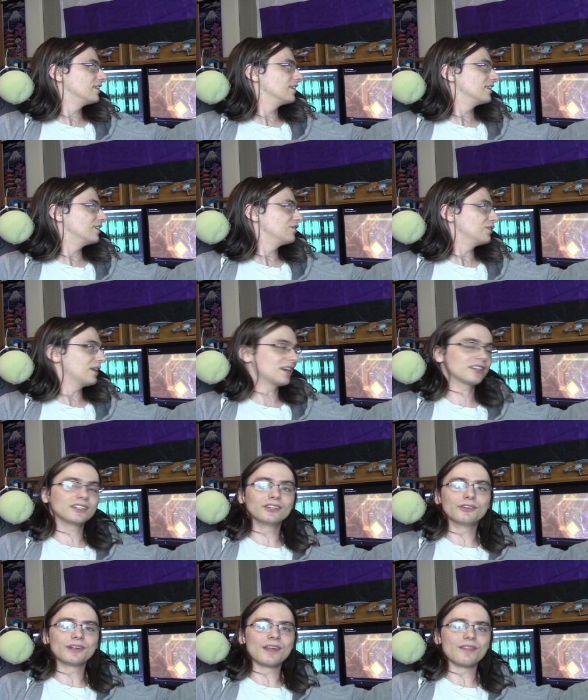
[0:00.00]
if you
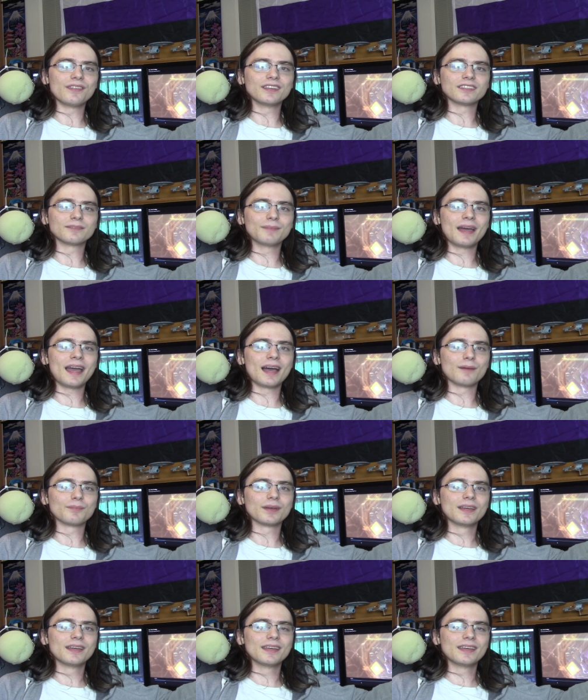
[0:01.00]
actually look at this
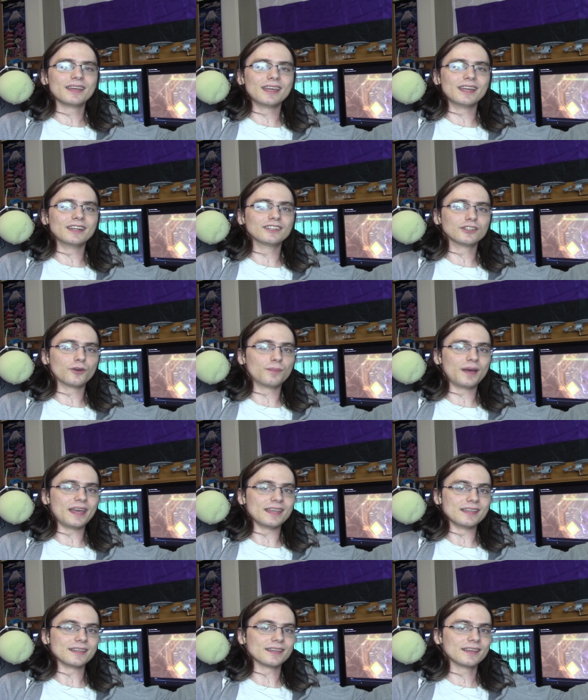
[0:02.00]
map, it is
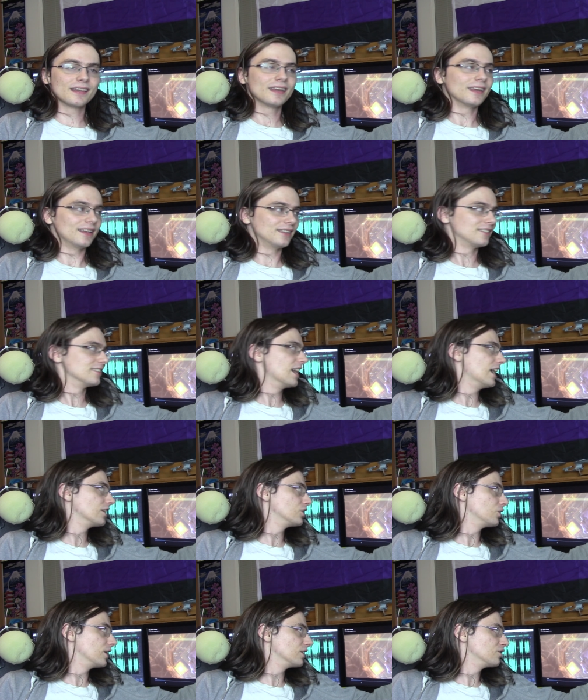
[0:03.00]
opaque. It's
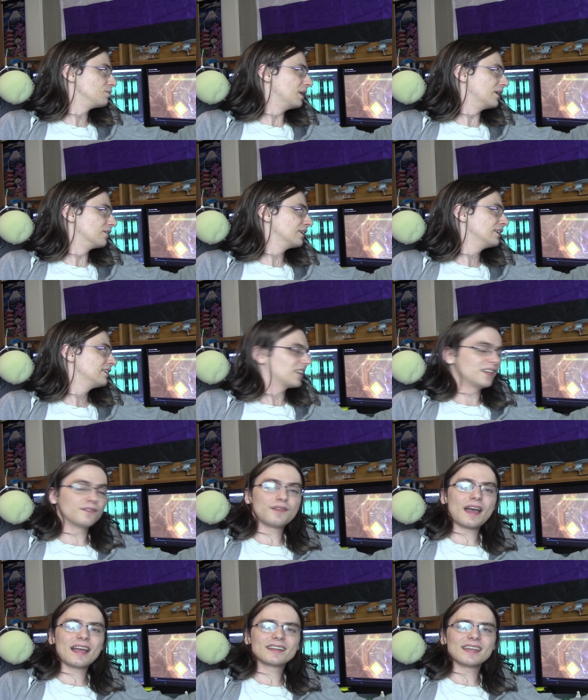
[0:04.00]
not transparent. In
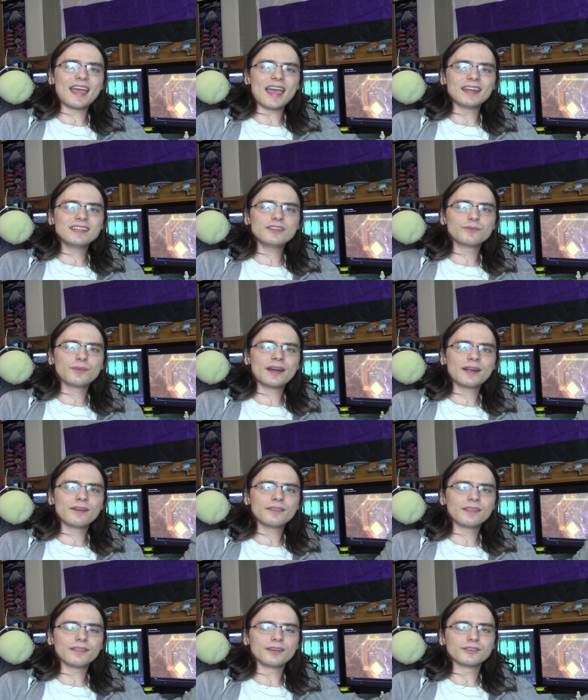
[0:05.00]
fact, anywhere
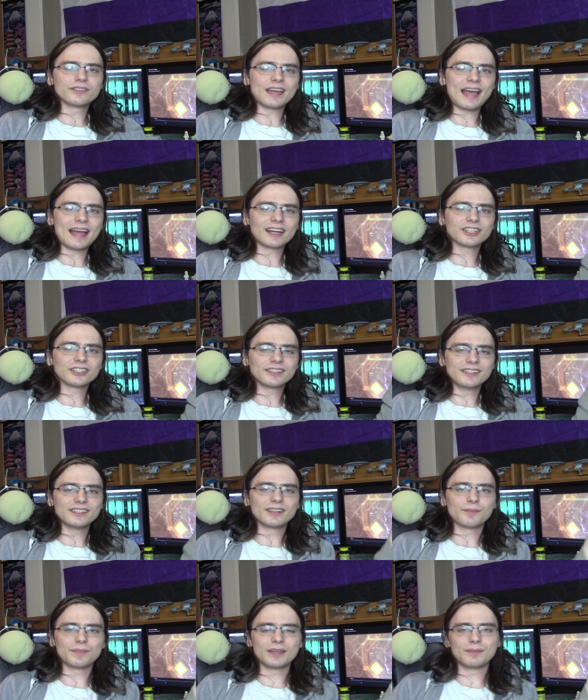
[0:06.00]
that there's actually
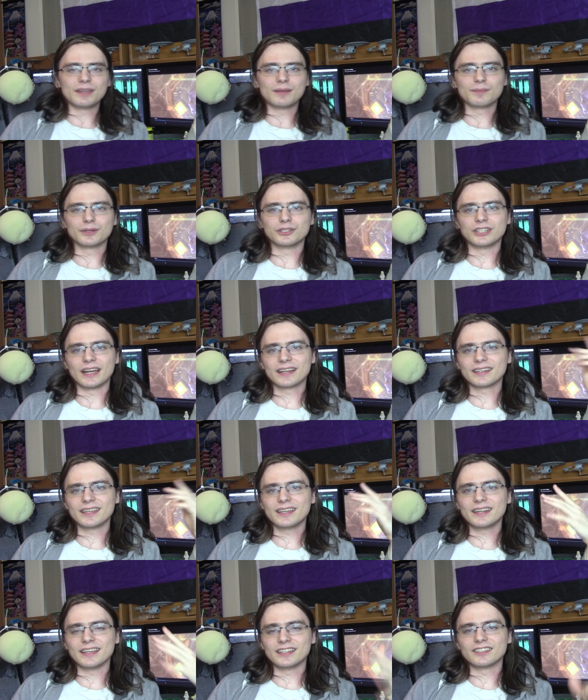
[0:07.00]
something being
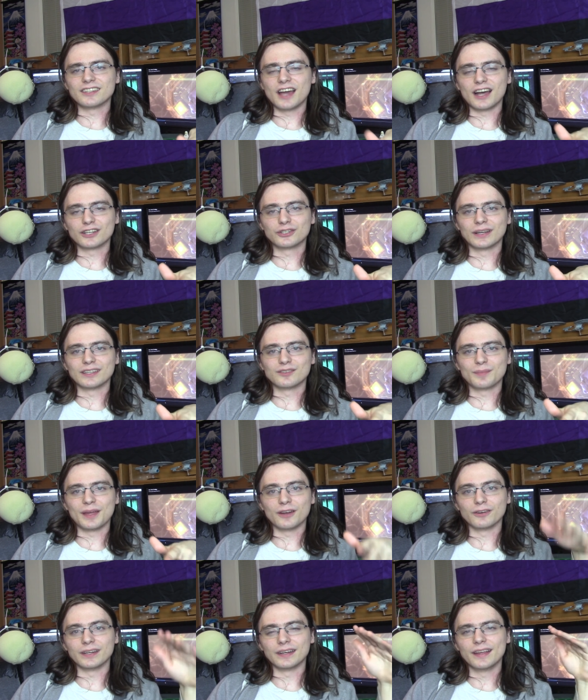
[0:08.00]
projected, it's not
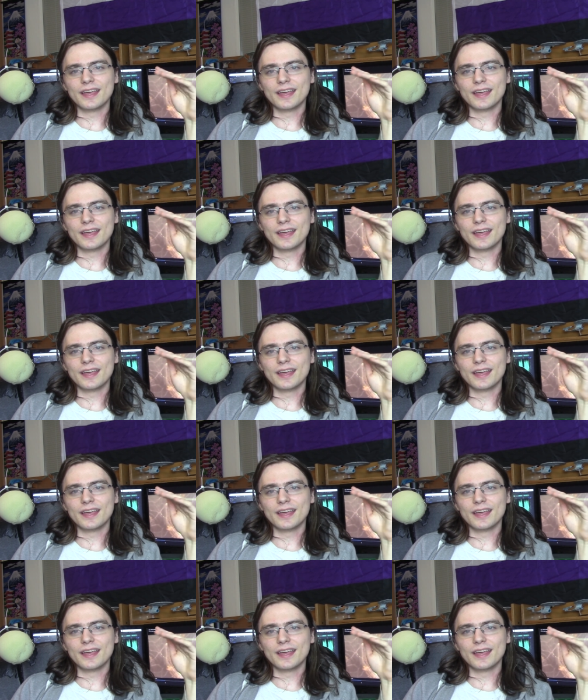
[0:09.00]
transparent.